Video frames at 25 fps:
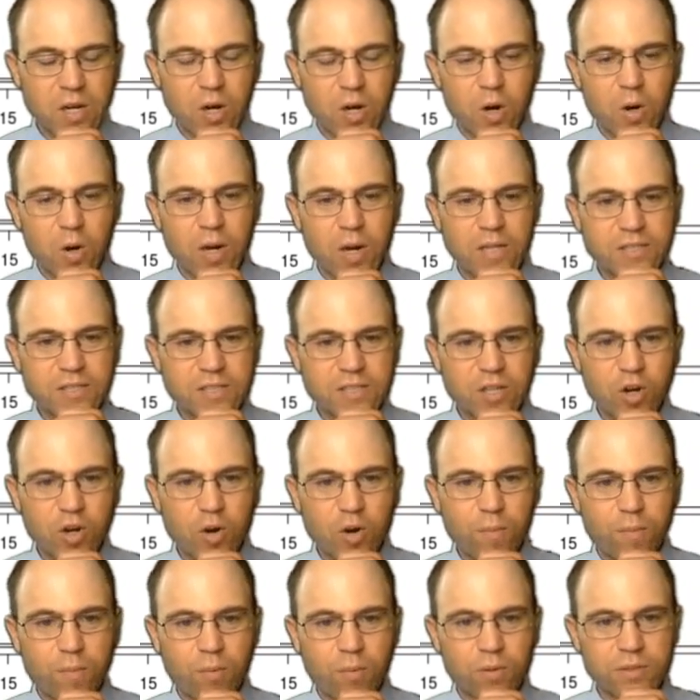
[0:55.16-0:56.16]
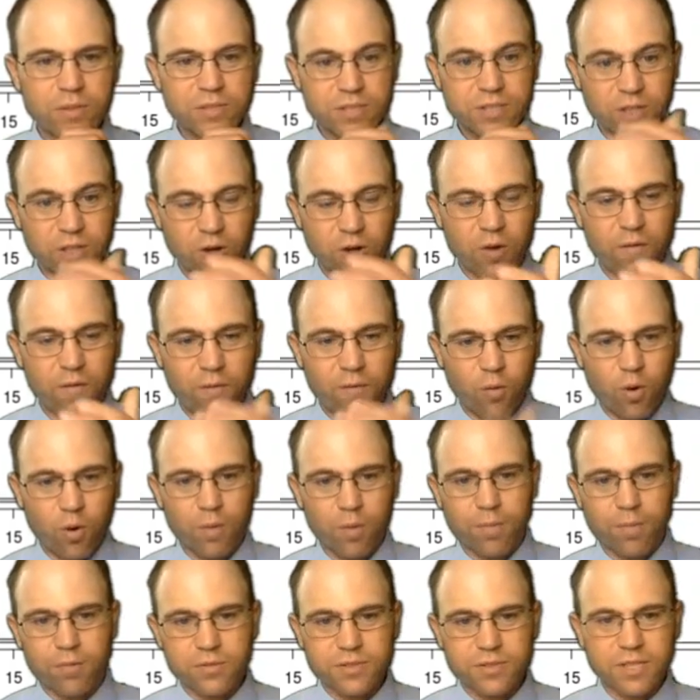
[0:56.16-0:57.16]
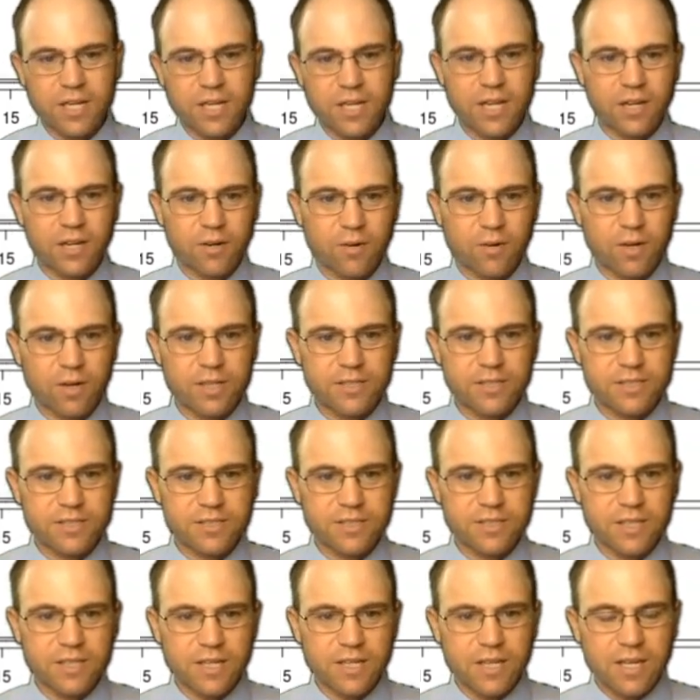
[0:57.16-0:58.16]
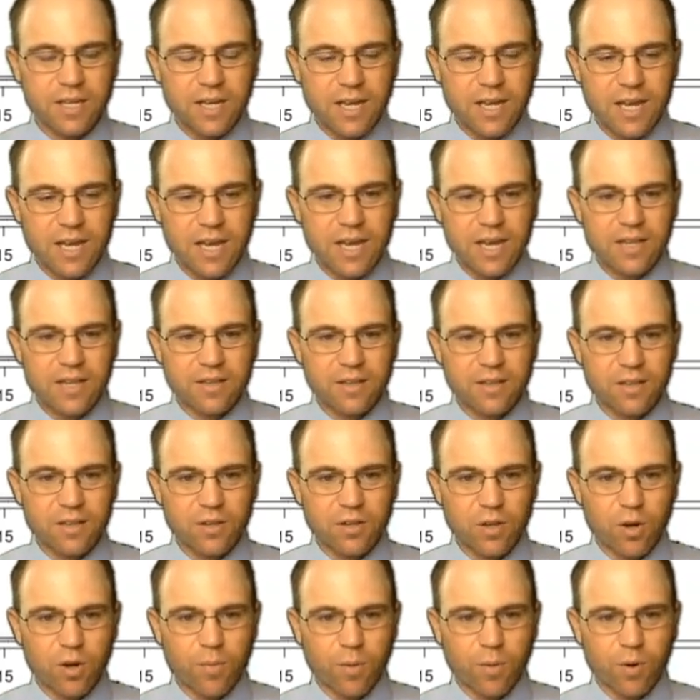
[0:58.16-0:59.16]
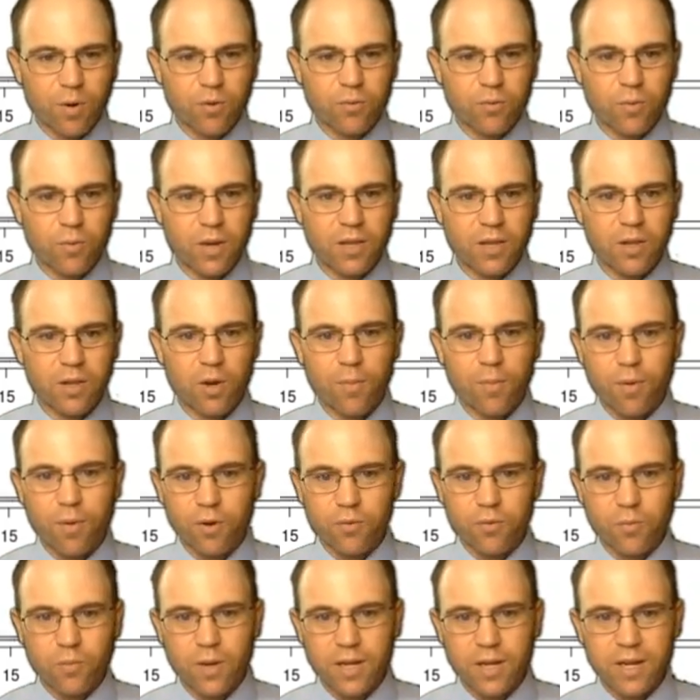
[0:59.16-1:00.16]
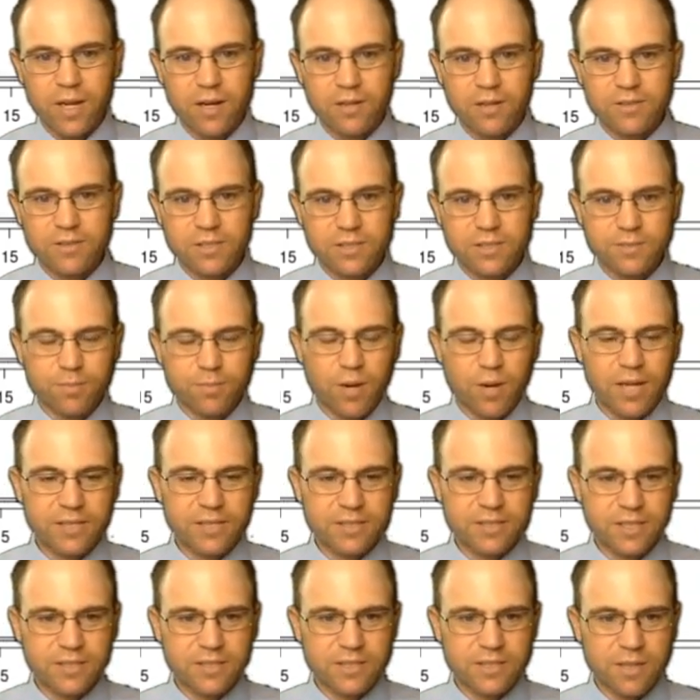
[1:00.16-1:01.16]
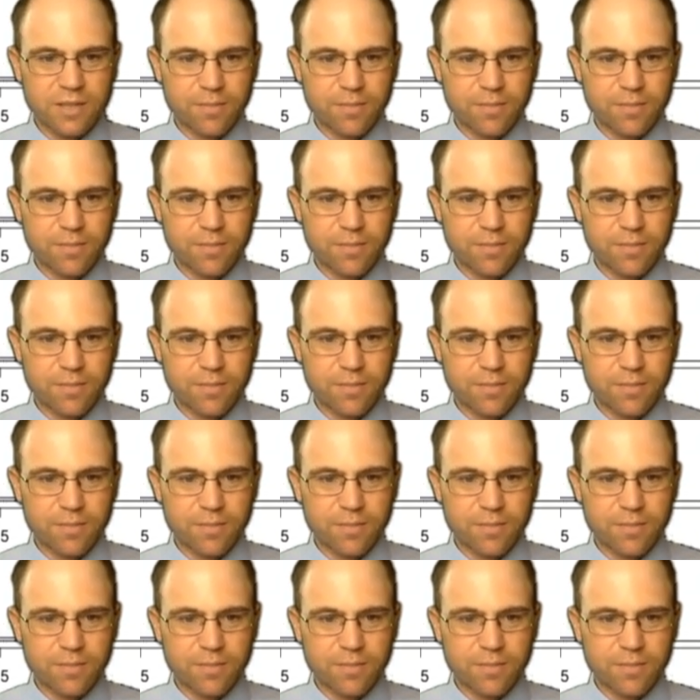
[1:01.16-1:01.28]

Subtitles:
or a 0.04% increase in low birth weight. Low birth weight here is expressed as a